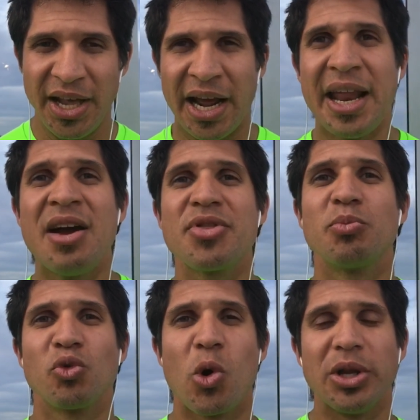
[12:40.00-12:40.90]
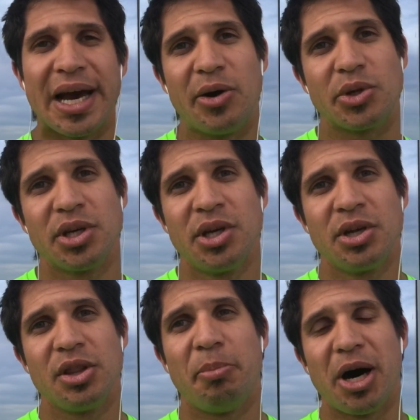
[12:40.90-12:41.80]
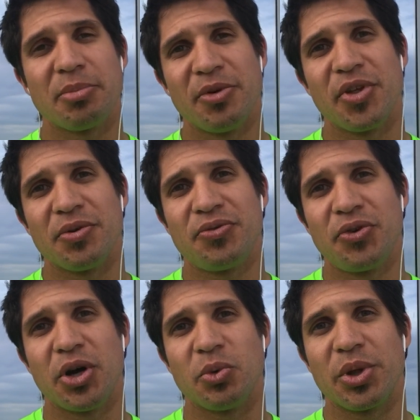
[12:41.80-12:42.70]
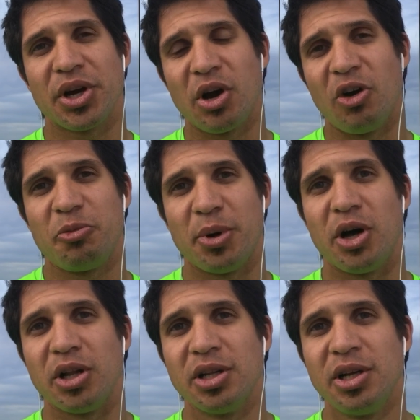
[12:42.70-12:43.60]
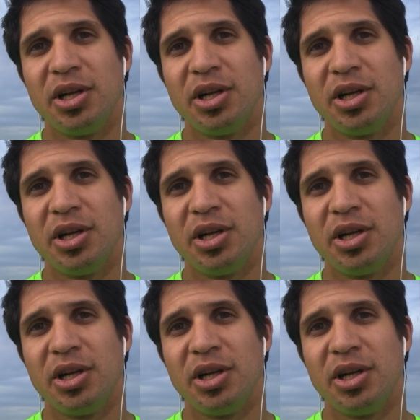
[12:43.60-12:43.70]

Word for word: I'd have them roll out the bottom of their foot with a golf ball.